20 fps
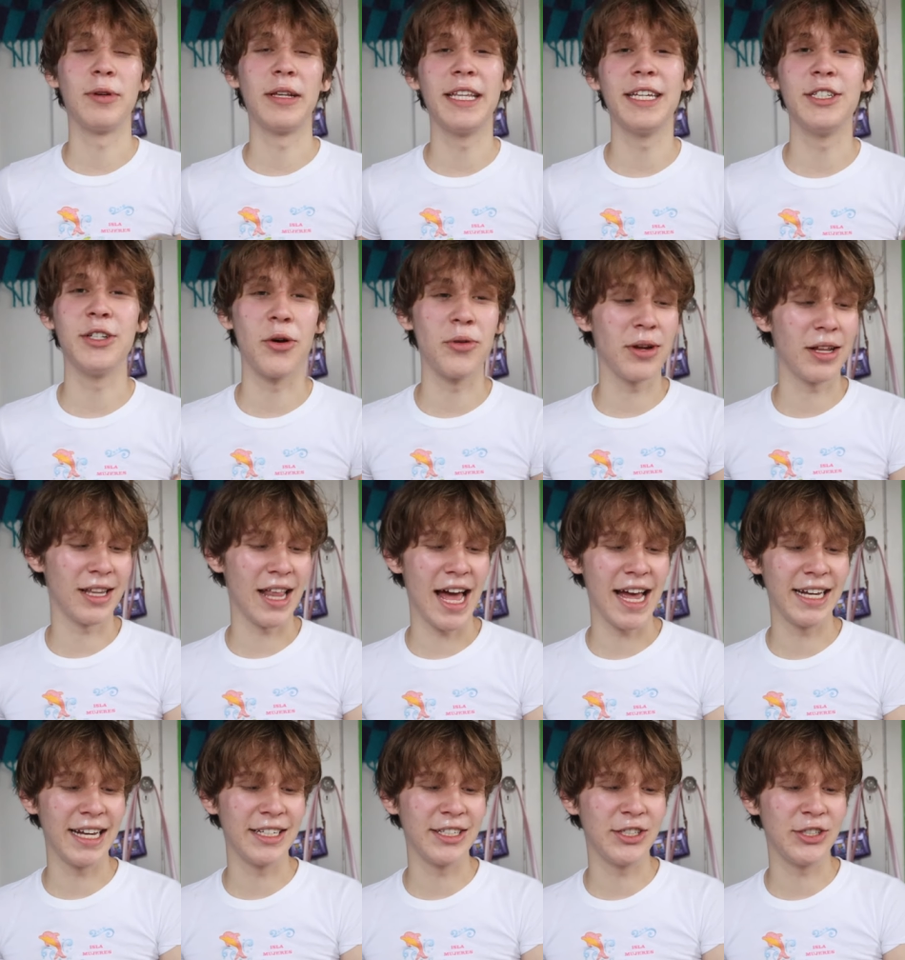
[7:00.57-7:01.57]
really don't
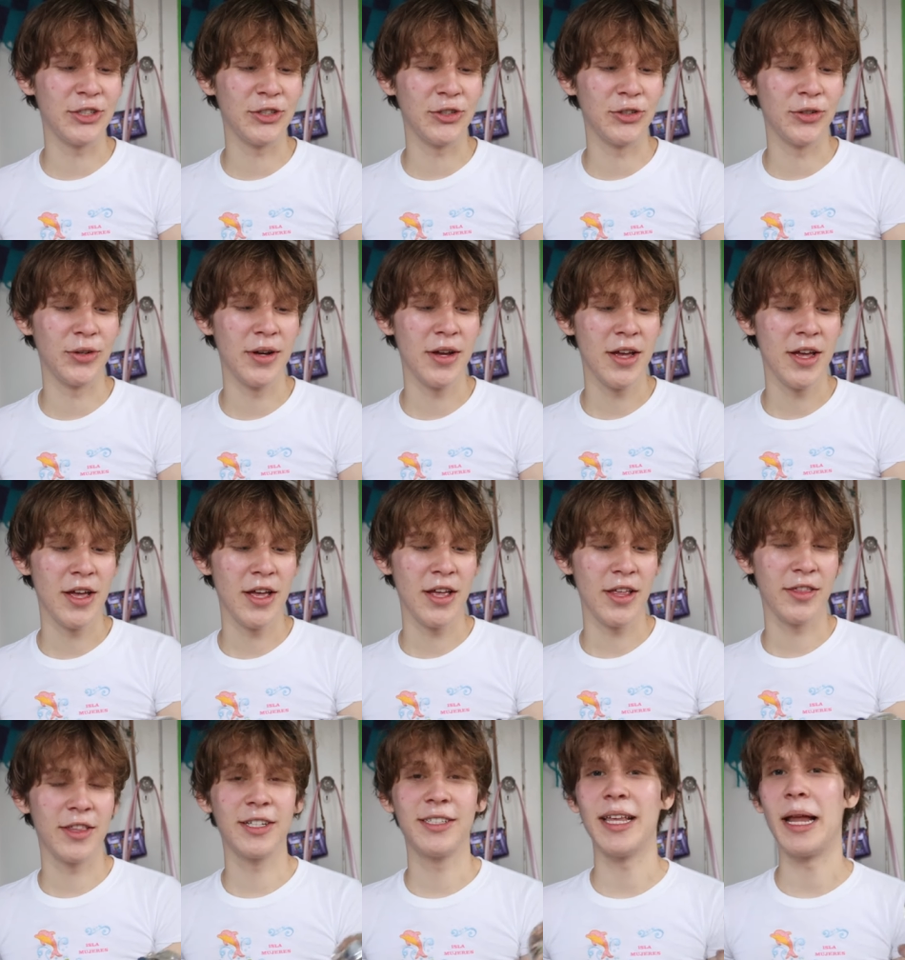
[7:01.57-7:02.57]
align to
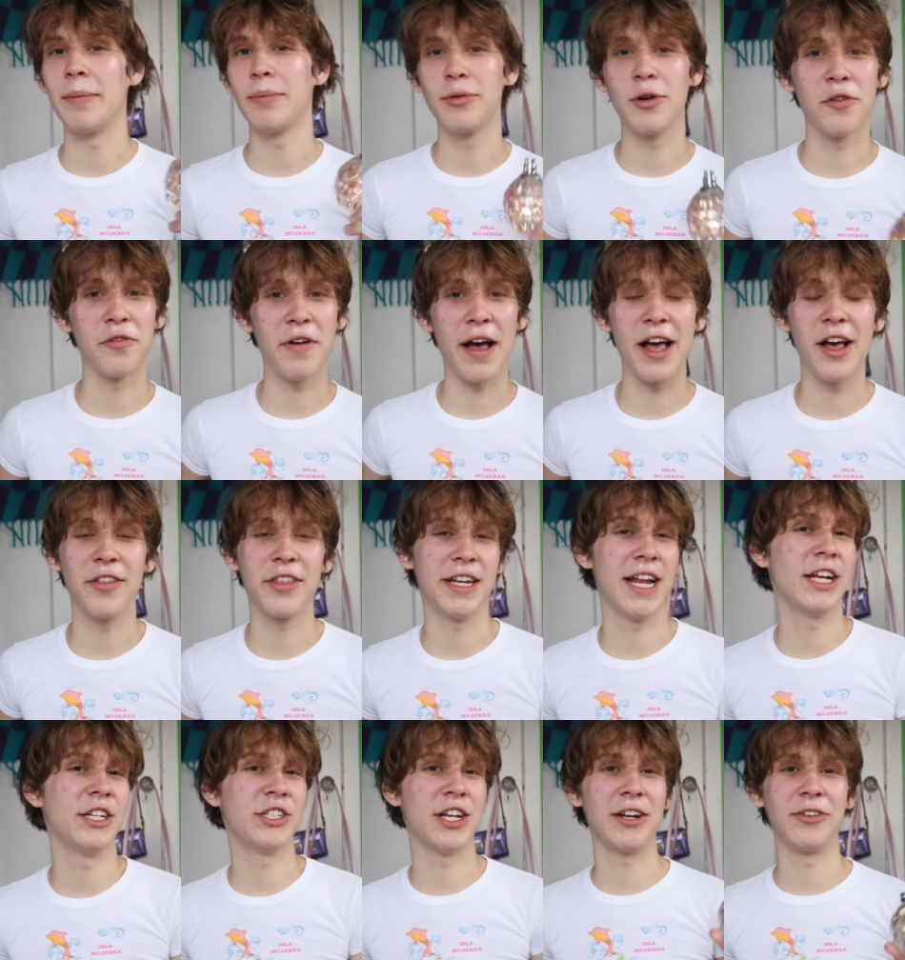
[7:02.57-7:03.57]
the scent profile
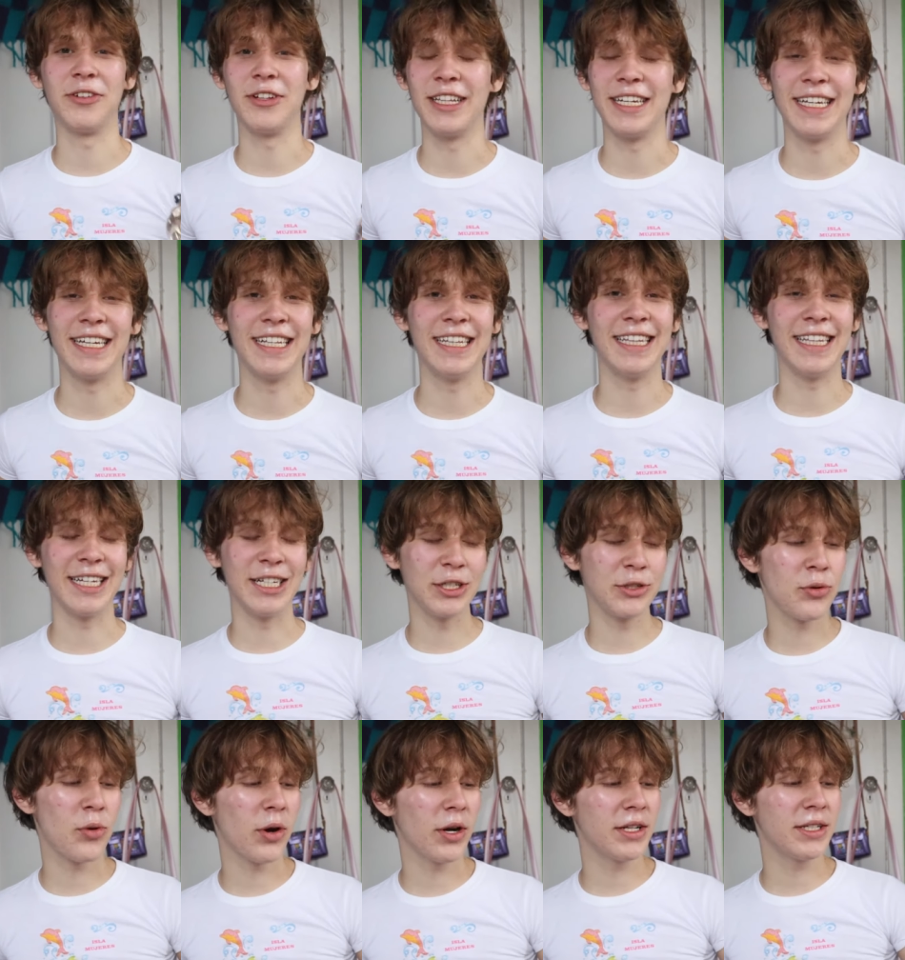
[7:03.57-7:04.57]
that I generally lean
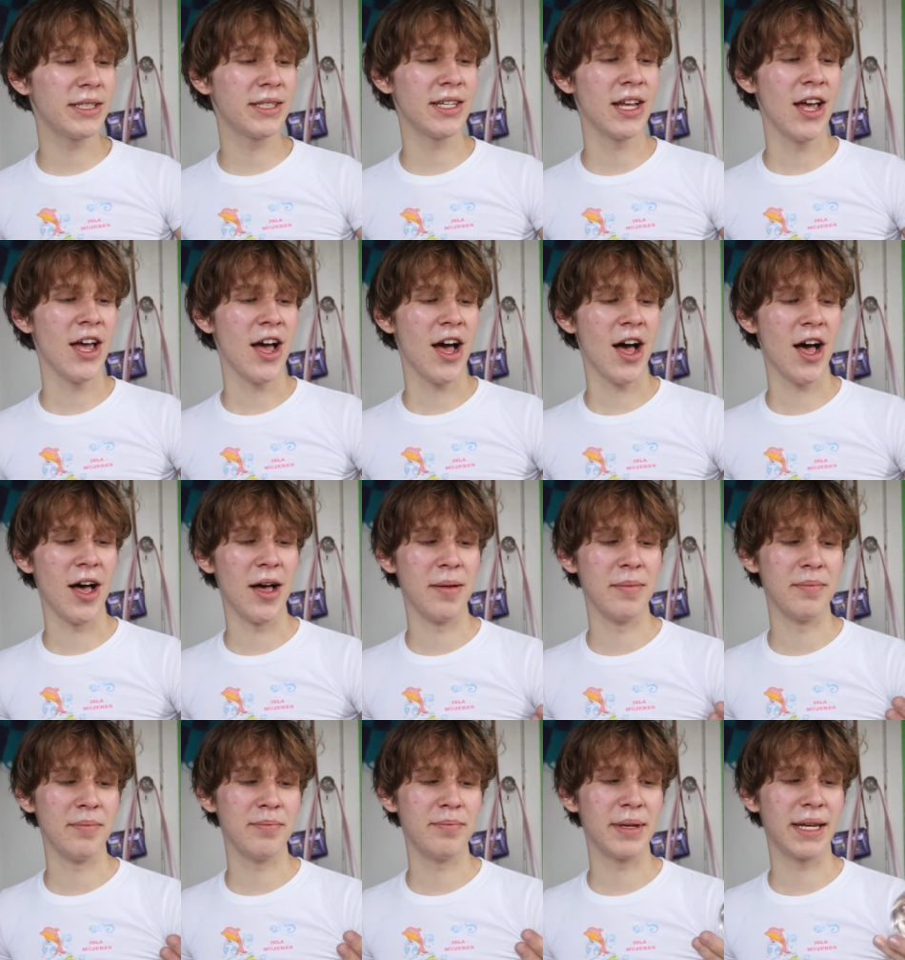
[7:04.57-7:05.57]
towards
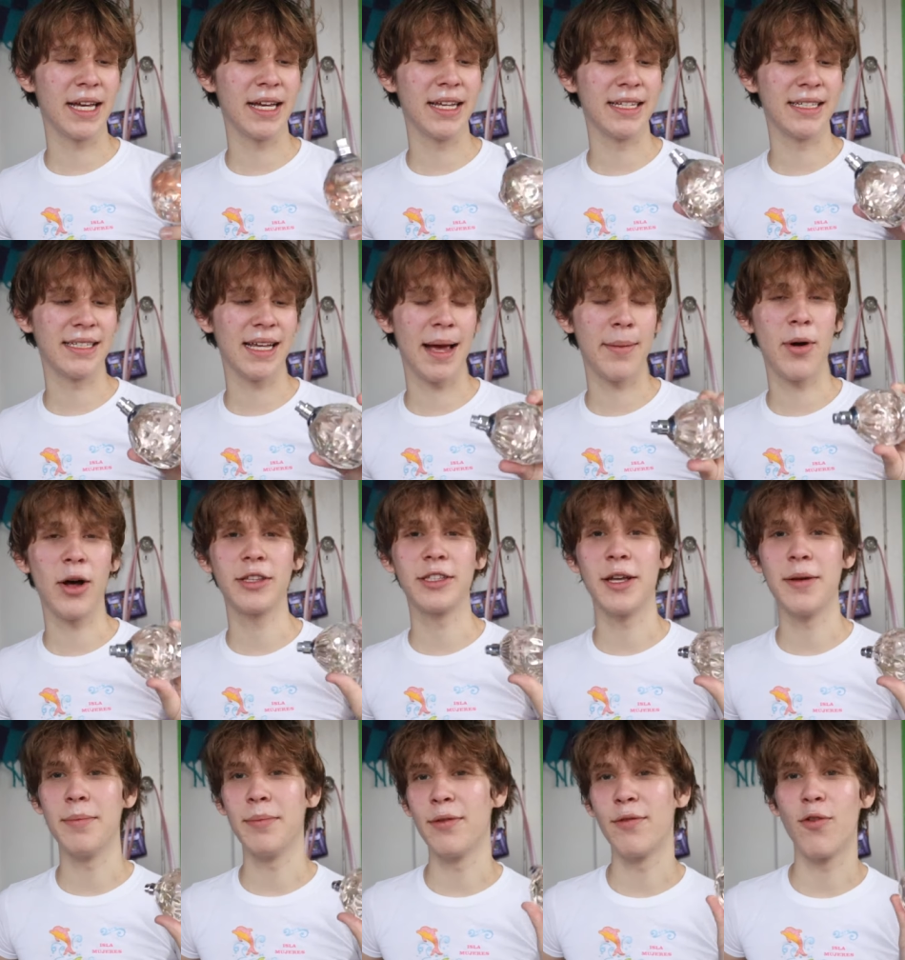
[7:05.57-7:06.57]
um, because I bought
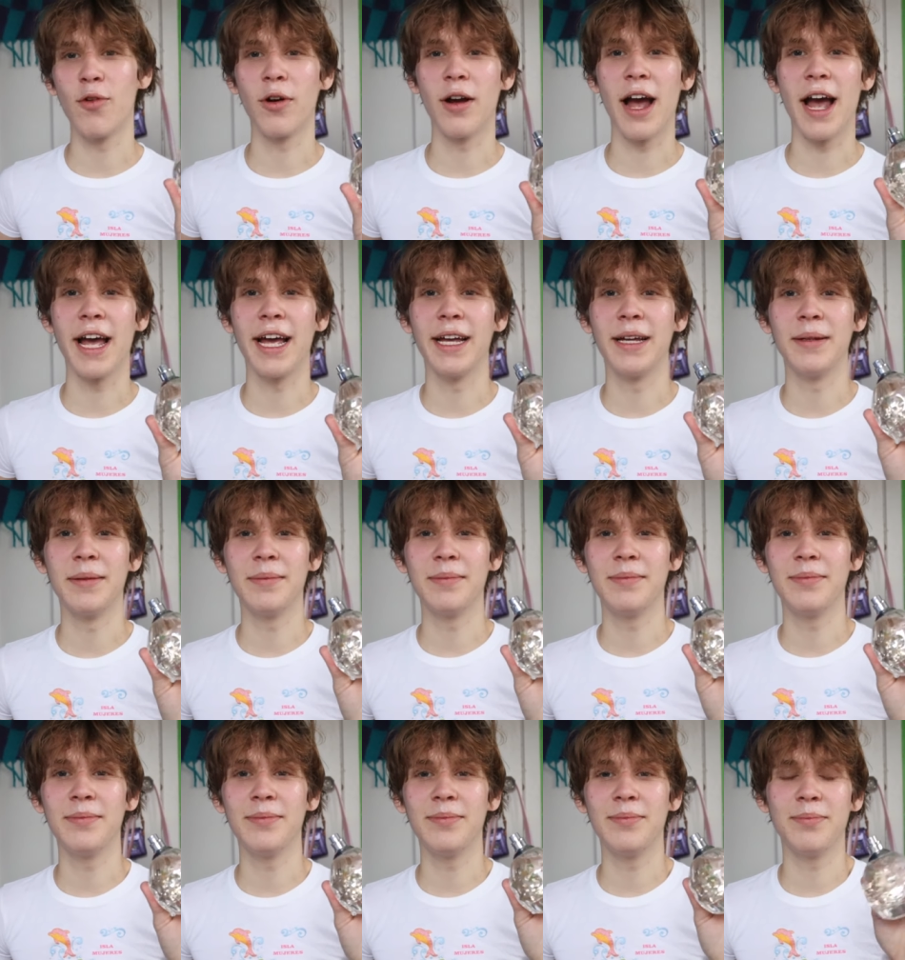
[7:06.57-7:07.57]
them before I
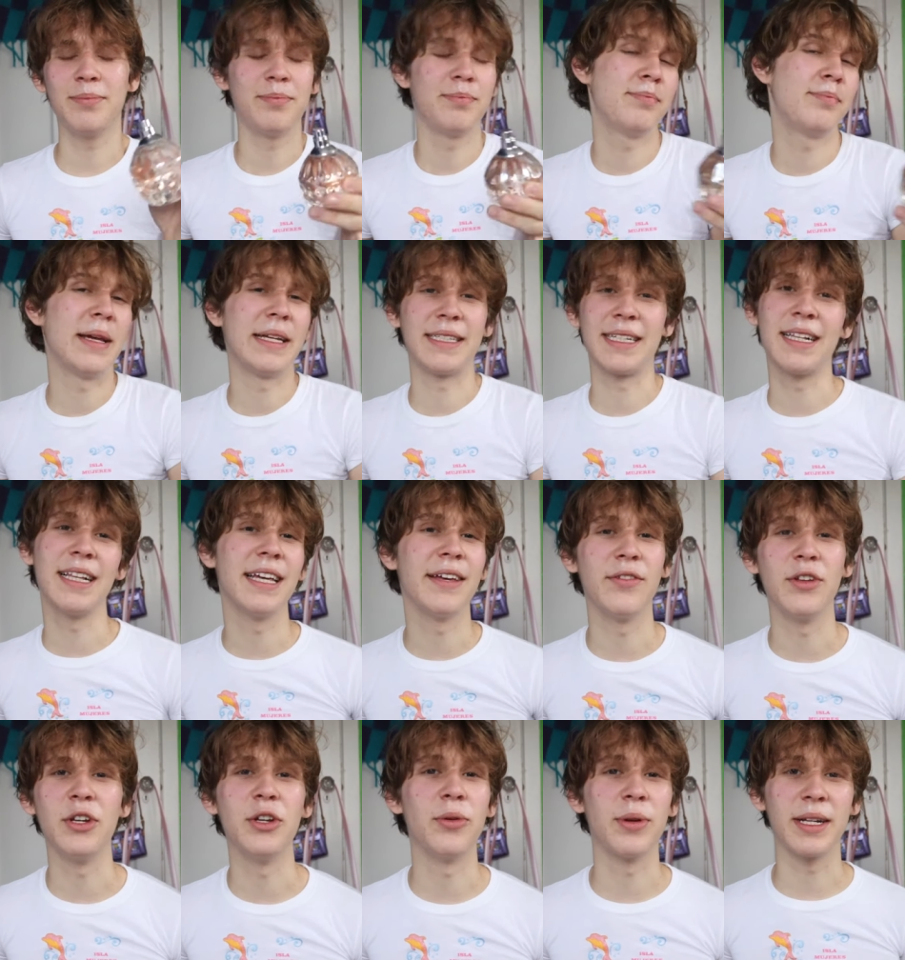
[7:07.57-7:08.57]
basically
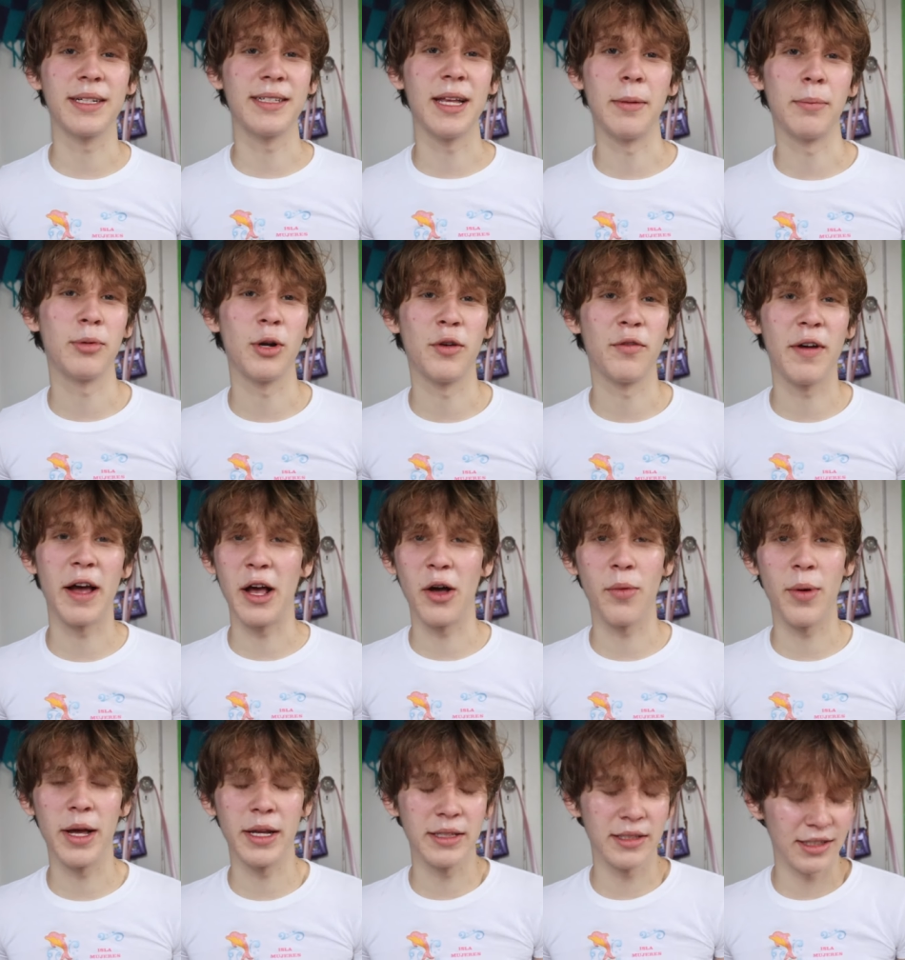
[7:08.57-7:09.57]
even knew what a scent
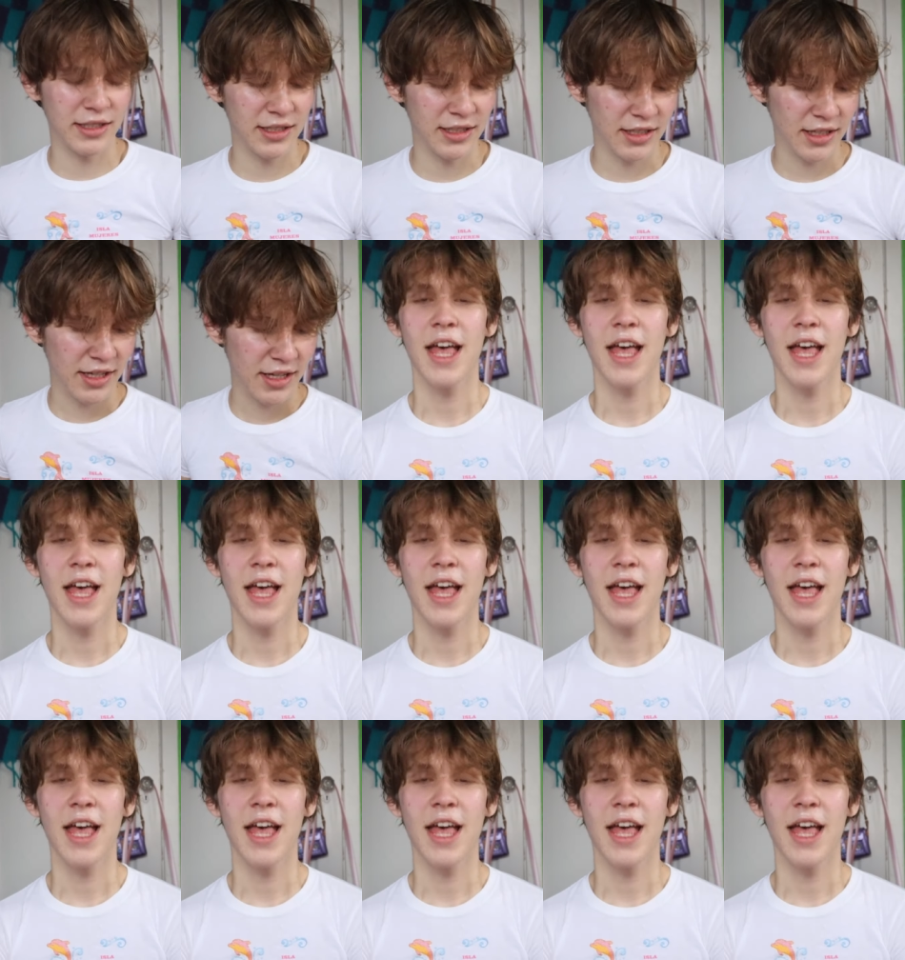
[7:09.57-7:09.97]
profile was.